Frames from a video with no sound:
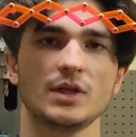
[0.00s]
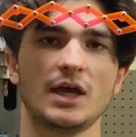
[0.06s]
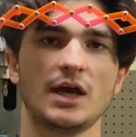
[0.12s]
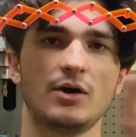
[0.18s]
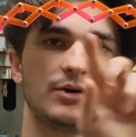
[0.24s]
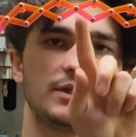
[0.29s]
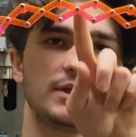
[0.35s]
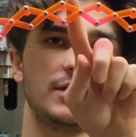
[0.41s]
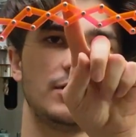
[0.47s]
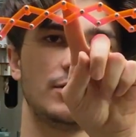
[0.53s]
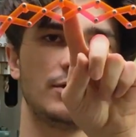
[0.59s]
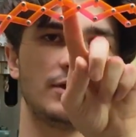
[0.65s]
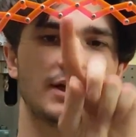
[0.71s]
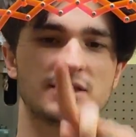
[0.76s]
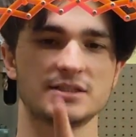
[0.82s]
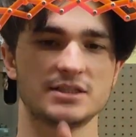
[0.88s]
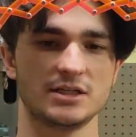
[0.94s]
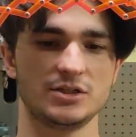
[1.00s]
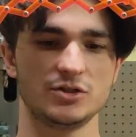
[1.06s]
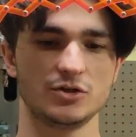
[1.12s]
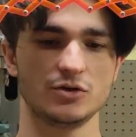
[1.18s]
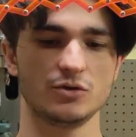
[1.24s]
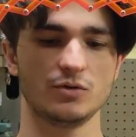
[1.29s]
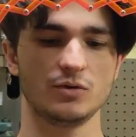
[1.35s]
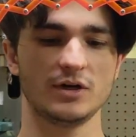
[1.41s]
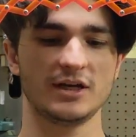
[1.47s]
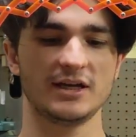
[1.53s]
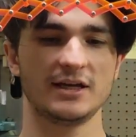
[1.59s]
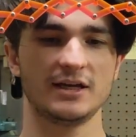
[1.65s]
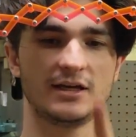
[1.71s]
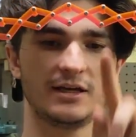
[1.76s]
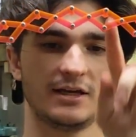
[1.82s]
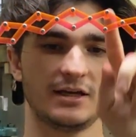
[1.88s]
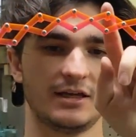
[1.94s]
out here as they do
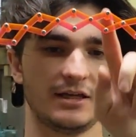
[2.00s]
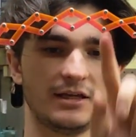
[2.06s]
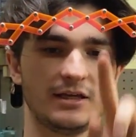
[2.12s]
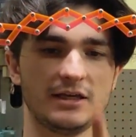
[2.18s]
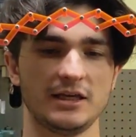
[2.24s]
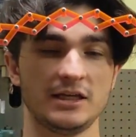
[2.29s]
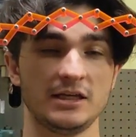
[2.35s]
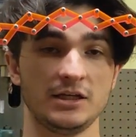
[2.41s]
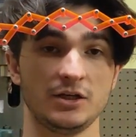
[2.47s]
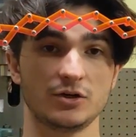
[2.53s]
in